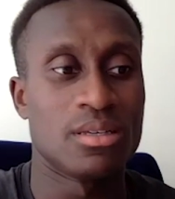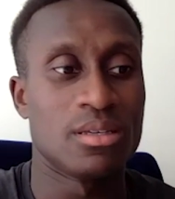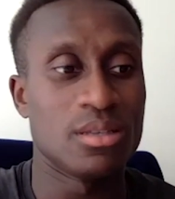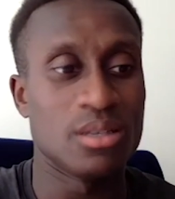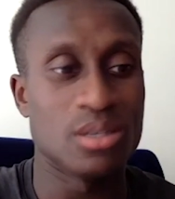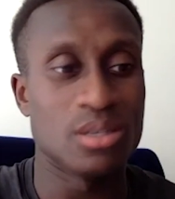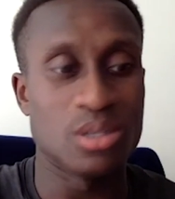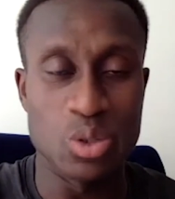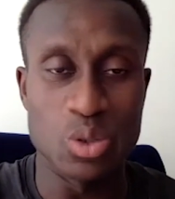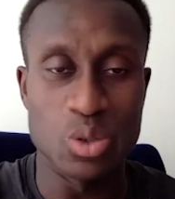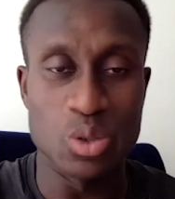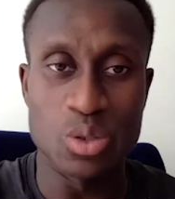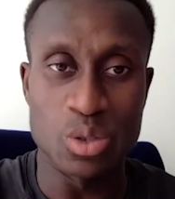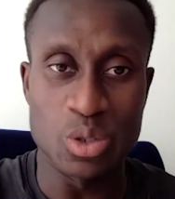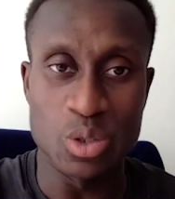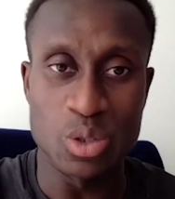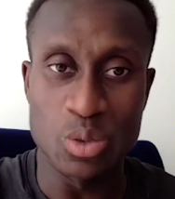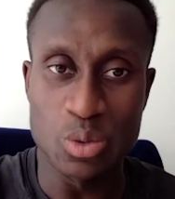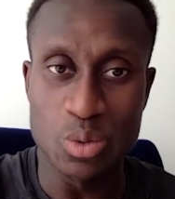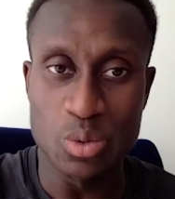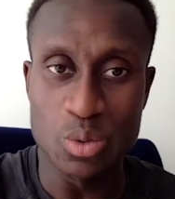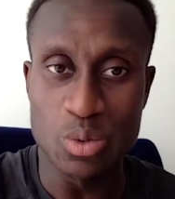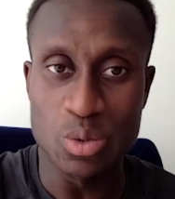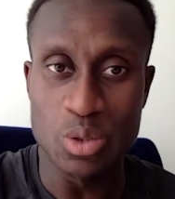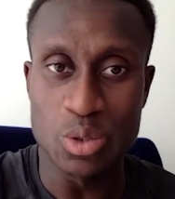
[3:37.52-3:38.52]

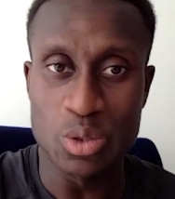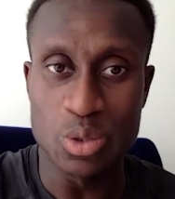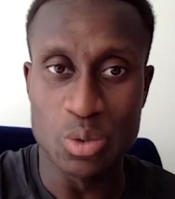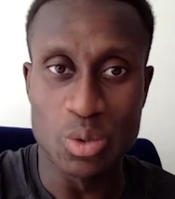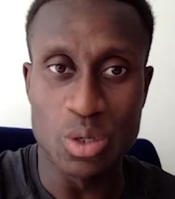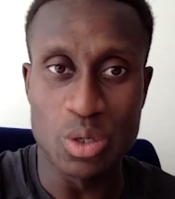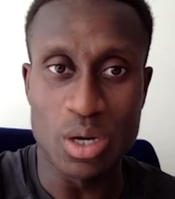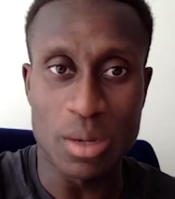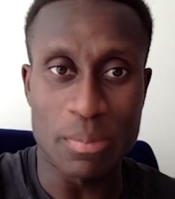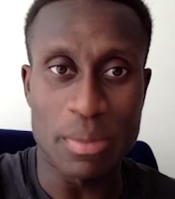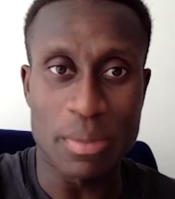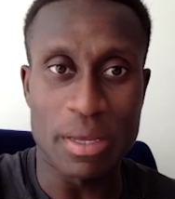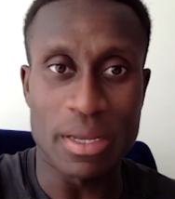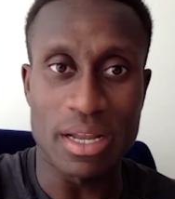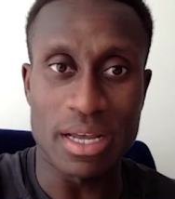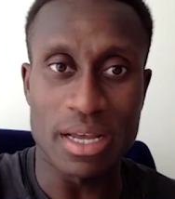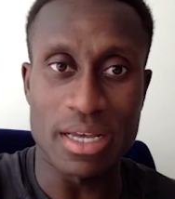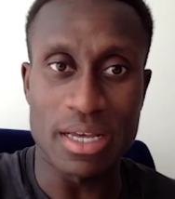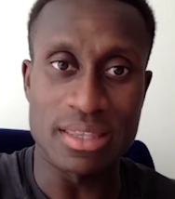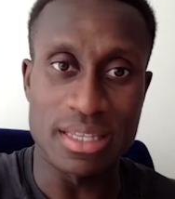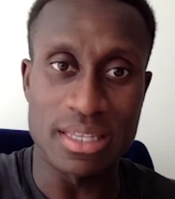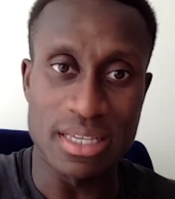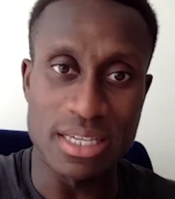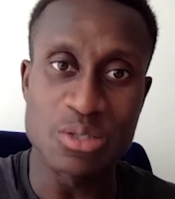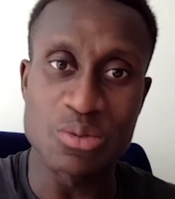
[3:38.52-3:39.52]
you grew up, and
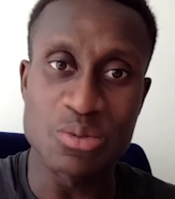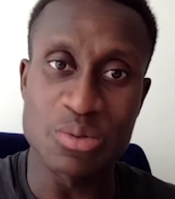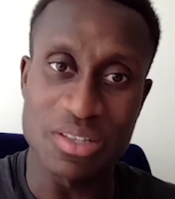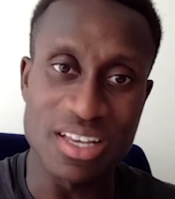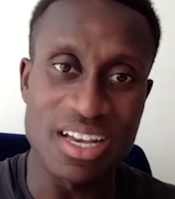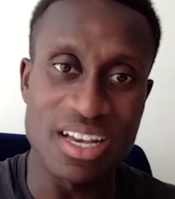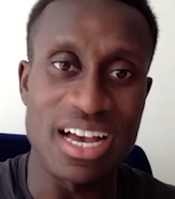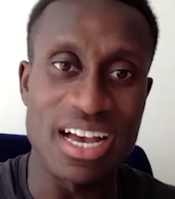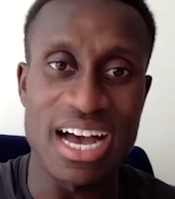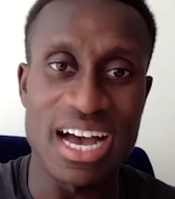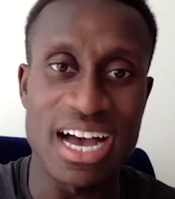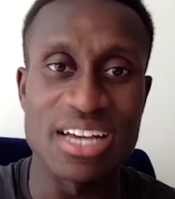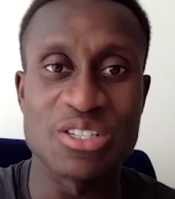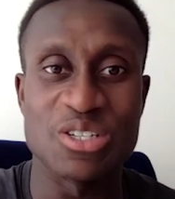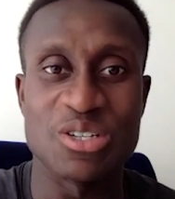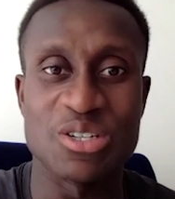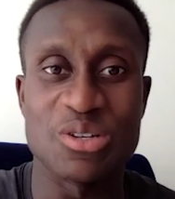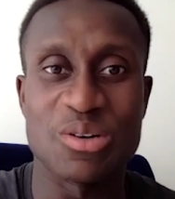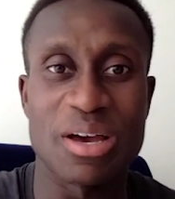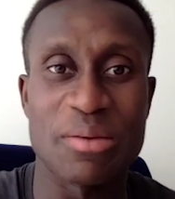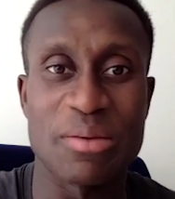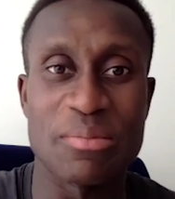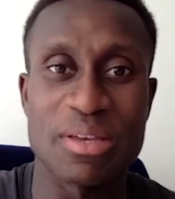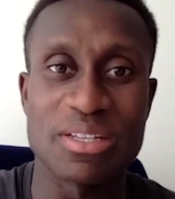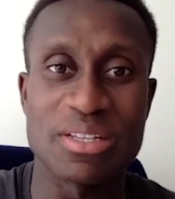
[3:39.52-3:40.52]
like these were the guys, you know
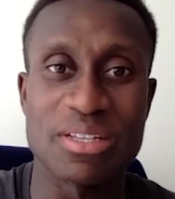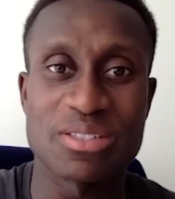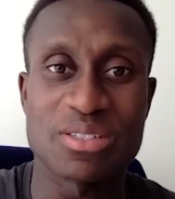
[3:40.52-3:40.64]
what I mean?